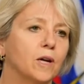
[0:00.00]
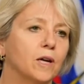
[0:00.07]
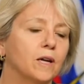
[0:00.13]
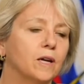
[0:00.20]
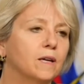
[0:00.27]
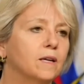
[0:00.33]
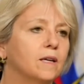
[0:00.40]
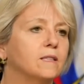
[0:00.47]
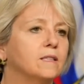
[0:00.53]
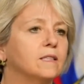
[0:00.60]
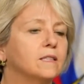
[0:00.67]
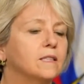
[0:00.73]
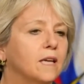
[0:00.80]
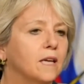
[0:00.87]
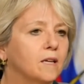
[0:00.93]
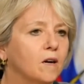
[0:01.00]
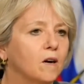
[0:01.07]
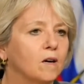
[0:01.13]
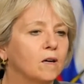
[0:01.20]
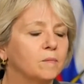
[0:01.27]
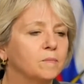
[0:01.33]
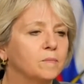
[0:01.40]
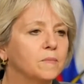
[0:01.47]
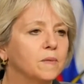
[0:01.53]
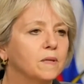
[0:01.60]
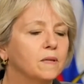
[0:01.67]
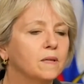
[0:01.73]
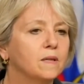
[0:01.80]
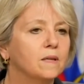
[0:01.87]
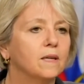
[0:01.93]
story, and to stay calm.
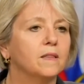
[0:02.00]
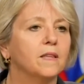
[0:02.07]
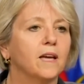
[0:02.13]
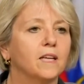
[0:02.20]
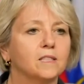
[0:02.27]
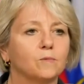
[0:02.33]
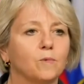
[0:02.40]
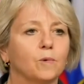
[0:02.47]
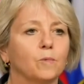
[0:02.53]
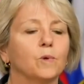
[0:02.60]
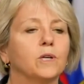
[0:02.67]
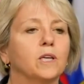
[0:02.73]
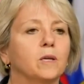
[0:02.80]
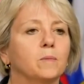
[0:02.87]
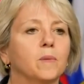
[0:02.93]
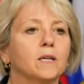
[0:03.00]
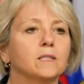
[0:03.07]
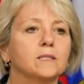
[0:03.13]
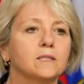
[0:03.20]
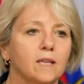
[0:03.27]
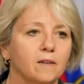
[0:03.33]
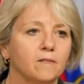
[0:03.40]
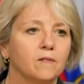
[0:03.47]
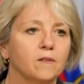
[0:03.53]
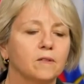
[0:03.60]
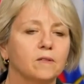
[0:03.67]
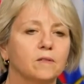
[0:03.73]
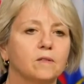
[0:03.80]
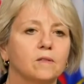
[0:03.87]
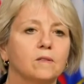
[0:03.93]
And that's what will keep us safe
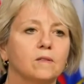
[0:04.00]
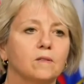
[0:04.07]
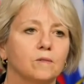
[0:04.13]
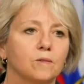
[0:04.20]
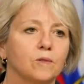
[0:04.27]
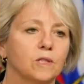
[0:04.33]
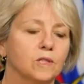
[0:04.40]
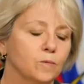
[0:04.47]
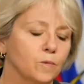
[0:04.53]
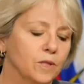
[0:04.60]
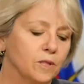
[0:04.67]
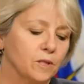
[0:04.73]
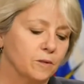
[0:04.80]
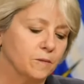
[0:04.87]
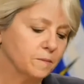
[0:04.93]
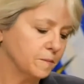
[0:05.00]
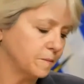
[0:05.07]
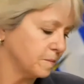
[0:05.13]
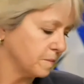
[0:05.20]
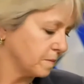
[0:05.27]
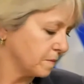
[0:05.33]
through this winter.